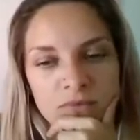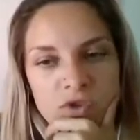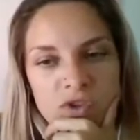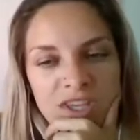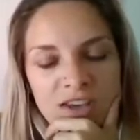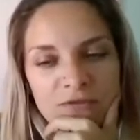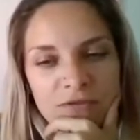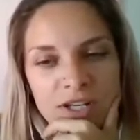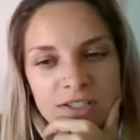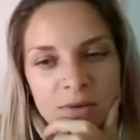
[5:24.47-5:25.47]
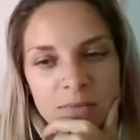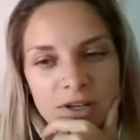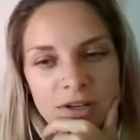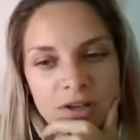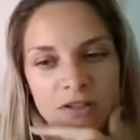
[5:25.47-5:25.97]
Do they get freaked out
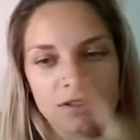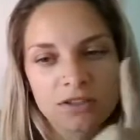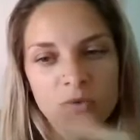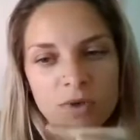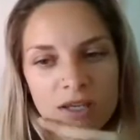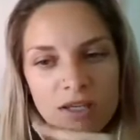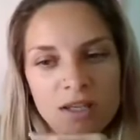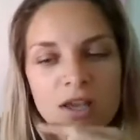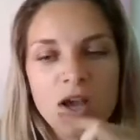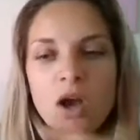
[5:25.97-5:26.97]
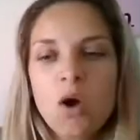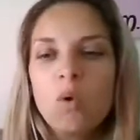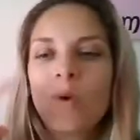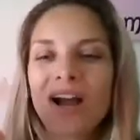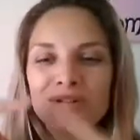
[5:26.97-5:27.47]
by
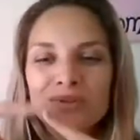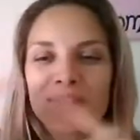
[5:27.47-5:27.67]
why do they